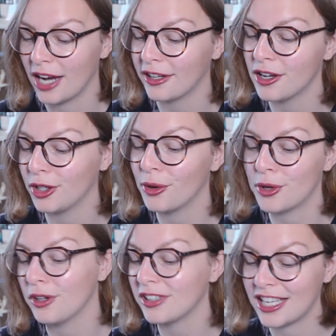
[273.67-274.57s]
I can't go on
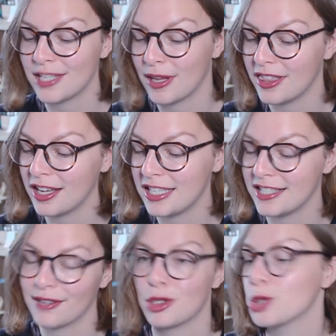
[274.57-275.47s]
holiday into my
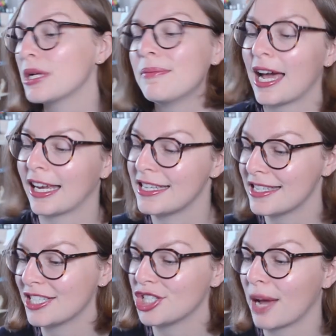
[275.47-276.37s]
30s and retreat back
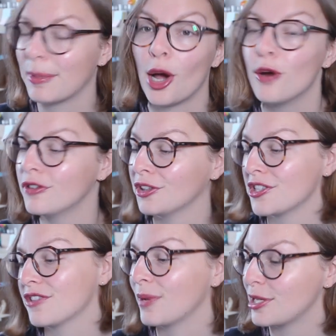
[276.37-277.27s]
into the shabby
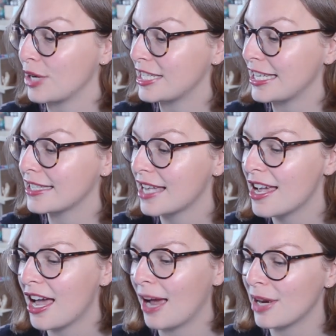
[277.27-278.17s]
hopefulness of my 20s.
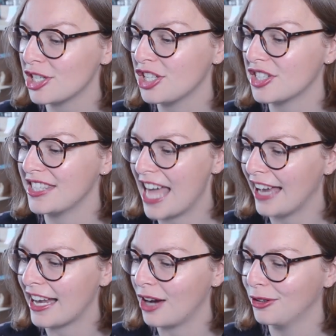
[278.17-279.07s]
I'm actually just
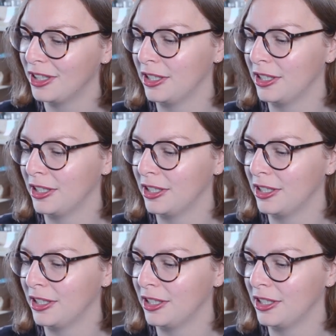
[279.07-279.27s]
there now.